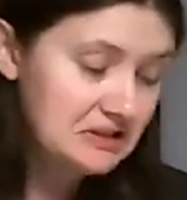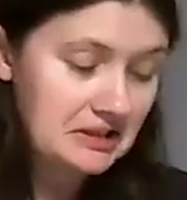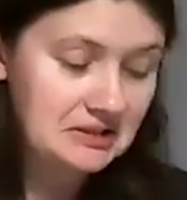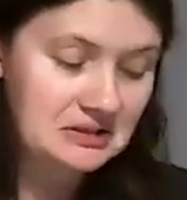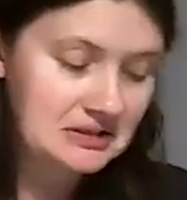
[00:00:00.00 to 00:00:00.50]

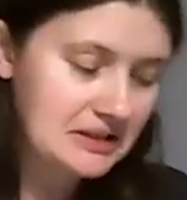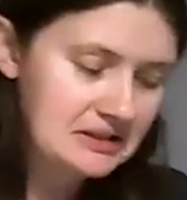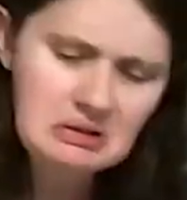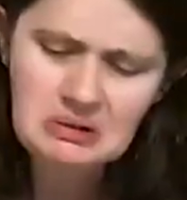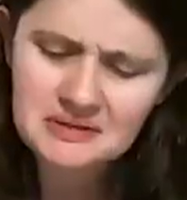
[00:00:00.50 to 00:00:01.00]

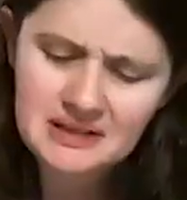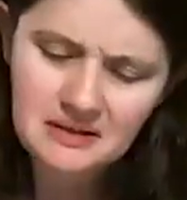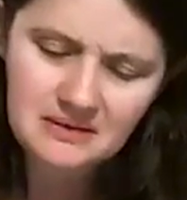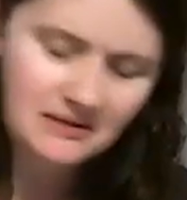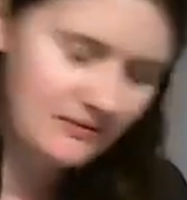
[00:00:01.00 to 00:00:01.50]
exercise, those
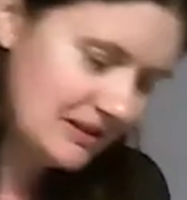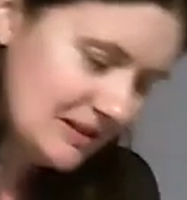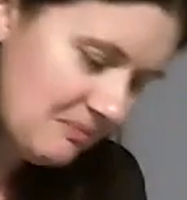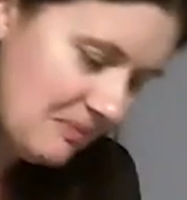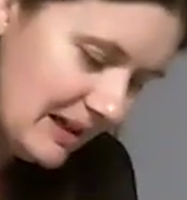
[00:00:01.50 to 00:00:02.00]
sound like fun
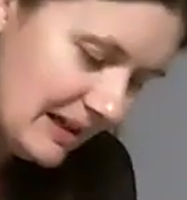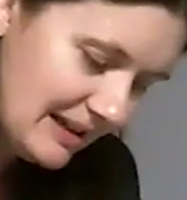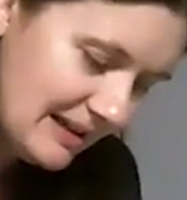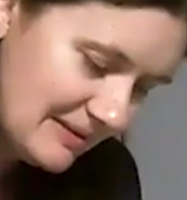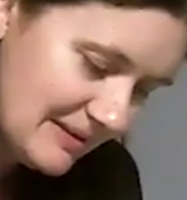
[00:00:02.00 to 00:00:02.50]
to
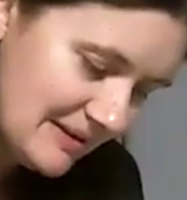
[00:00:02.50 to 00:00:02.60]
me.